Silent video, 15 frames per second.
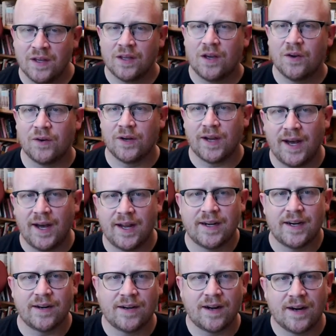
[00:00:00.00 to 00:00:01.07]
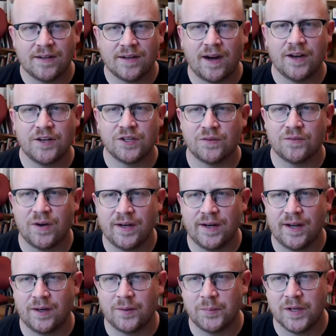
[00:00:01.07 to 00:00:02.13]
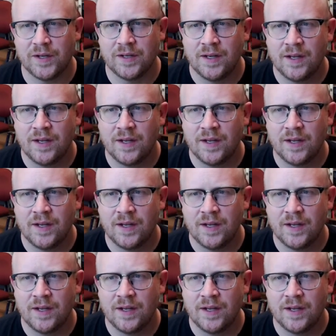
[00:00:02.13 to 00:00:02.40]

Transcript: going on in our congregation right now, but